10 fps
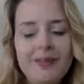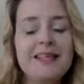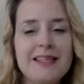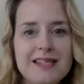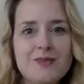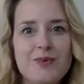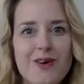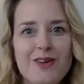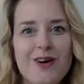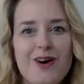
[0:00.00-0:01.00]
yes, we
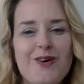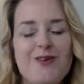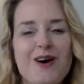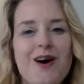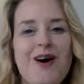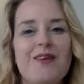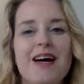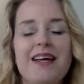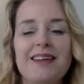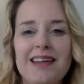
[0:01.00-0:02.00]
all know
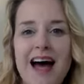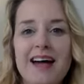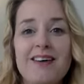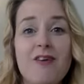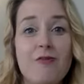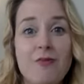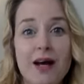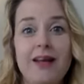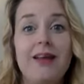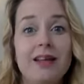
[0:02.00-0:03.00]
that lack of
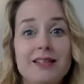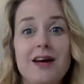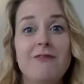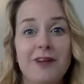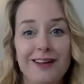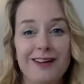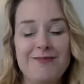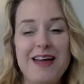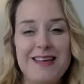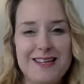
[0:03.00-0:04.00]
money can definitely
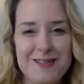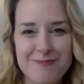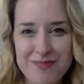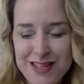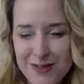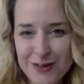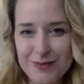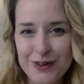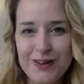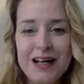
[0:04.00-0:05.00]
make us
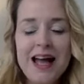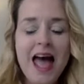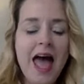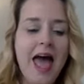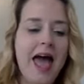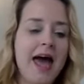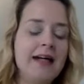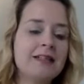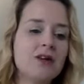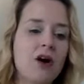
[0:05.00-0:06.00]
miserable,
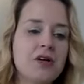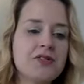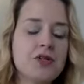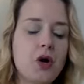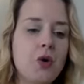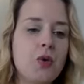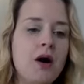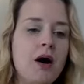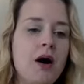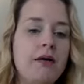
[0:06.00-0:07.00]
and also
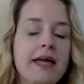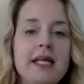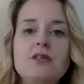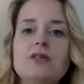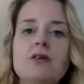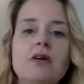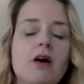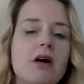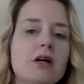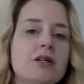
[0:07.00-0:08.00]
hinder
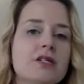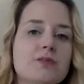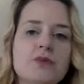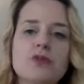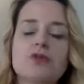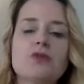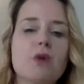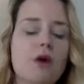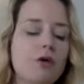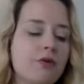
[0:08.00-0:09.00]
our spiritual
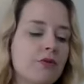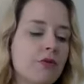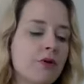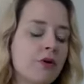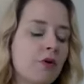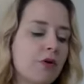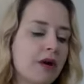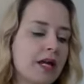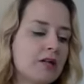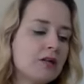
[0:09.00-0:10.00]
growth, or
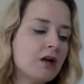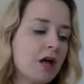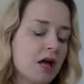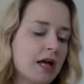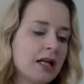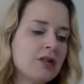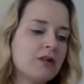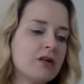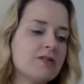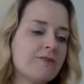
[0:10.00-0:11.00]
hinder
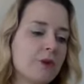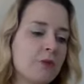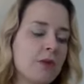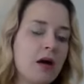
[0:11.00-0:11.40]
us from